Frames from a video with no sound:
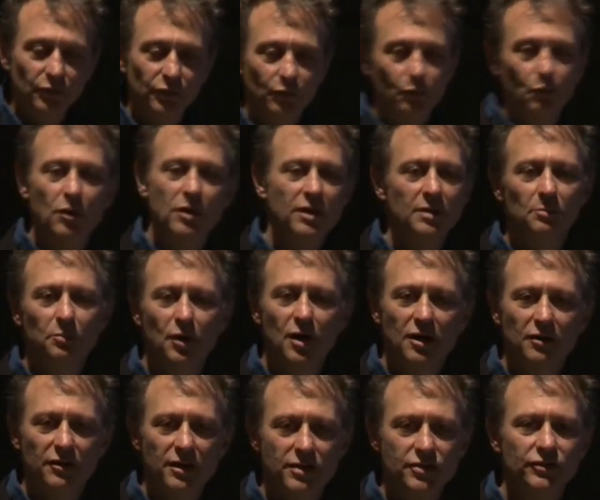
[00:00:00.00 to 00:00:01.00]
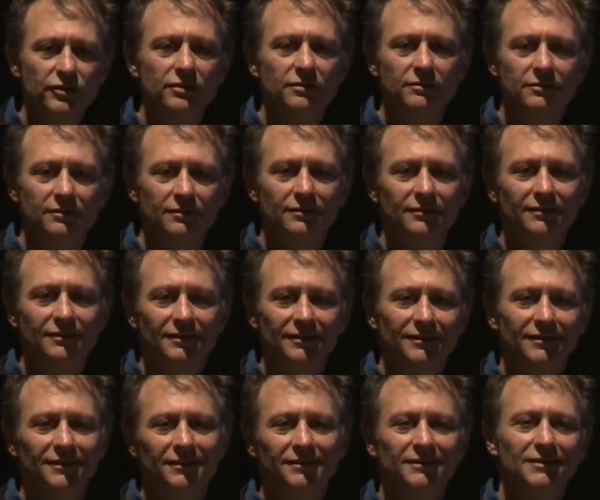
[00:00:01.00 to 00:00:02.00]
was a work in progress,
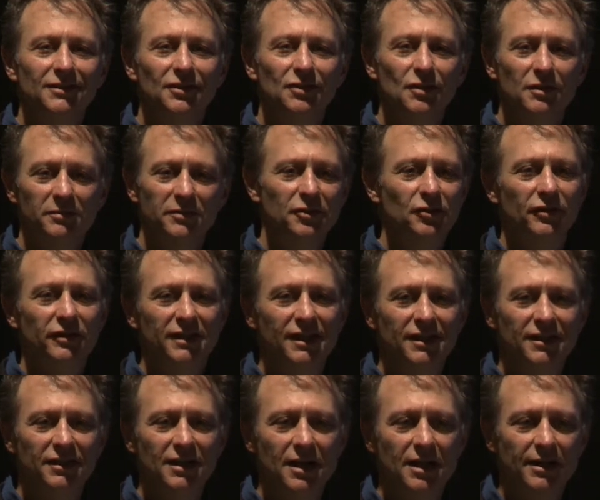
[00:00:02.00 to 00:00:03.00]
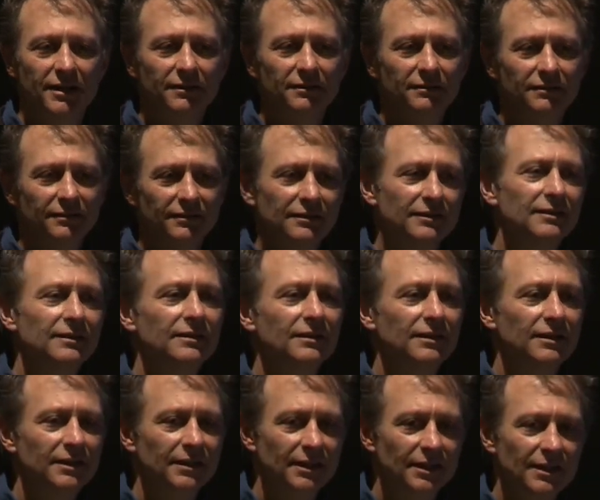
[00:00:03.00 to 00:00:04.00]
you know, up until the day he died.
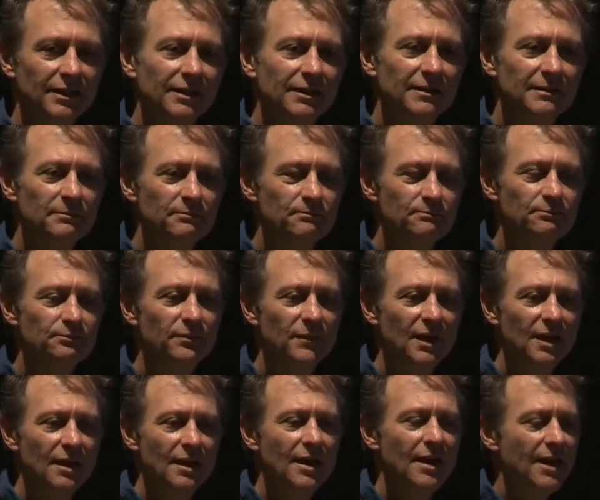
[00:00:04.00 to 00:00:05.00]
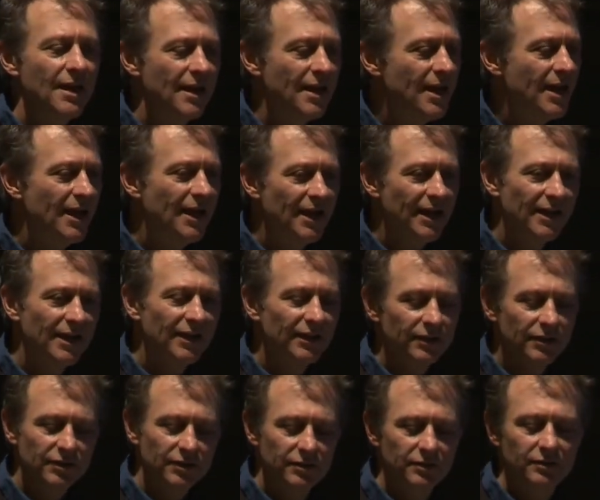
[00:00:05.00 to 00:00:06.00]

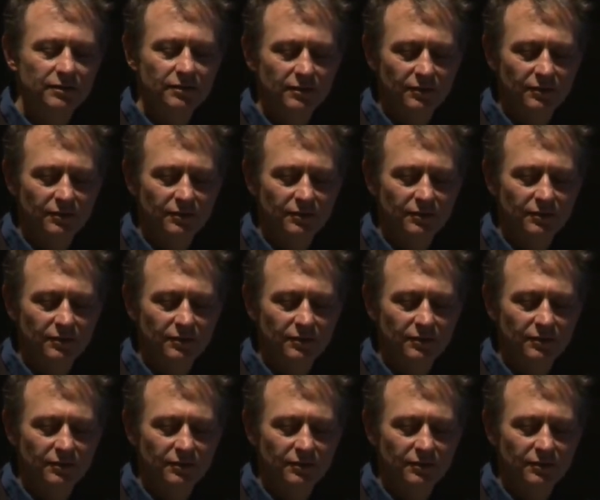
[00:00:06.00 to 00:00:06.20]
And